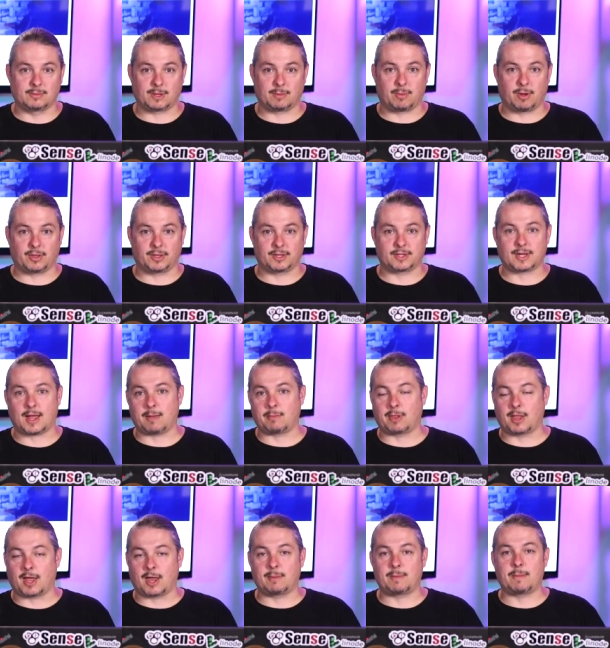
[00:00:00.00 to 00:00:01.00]
up all the time. A
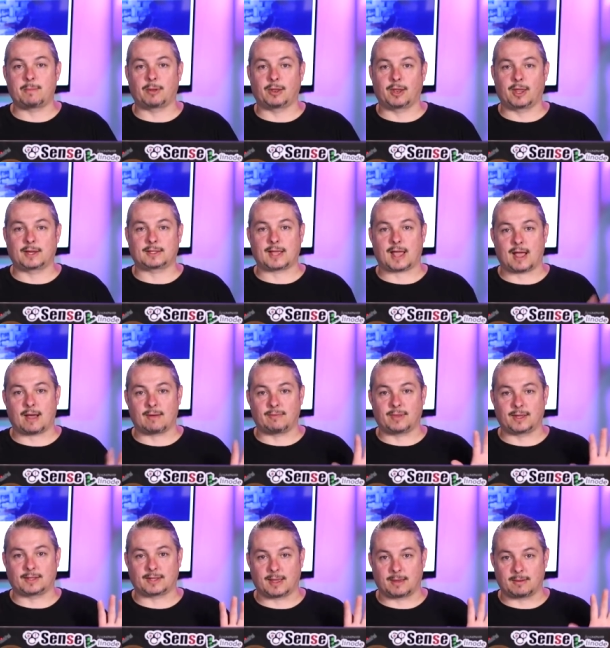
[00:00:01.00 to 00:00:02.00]
lot of people like to have
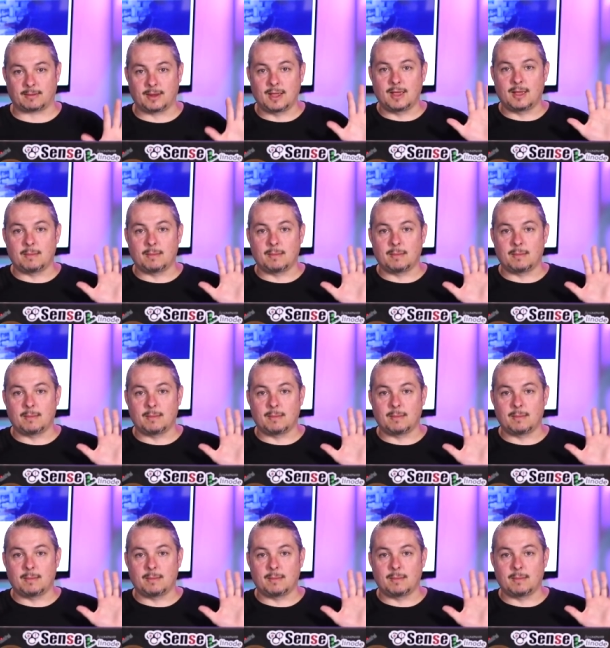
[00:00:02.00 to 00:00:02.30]
like that